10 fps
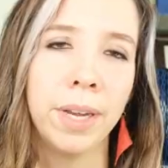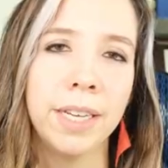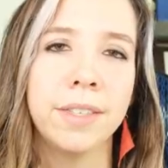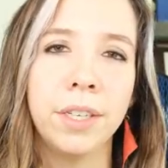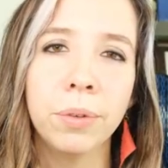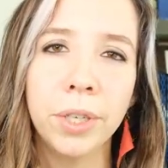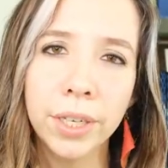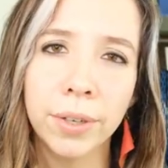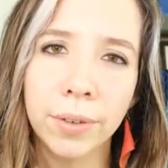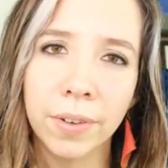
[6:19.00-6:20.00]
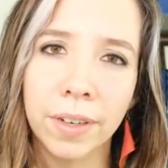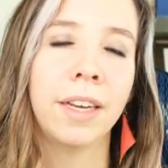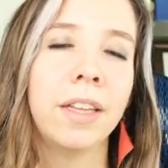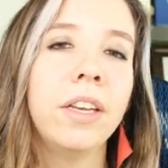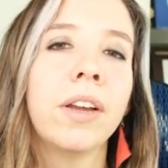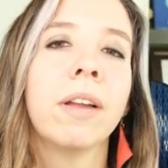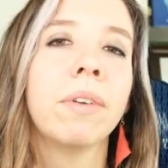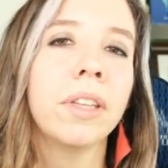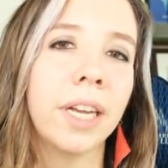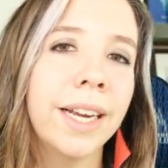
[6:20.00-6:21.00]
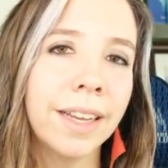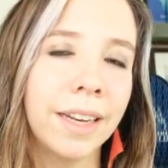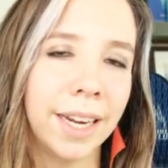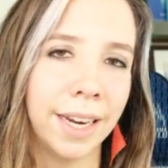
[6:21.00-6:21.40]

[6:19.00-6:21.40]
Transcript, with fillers: makes you you. And then you can rely on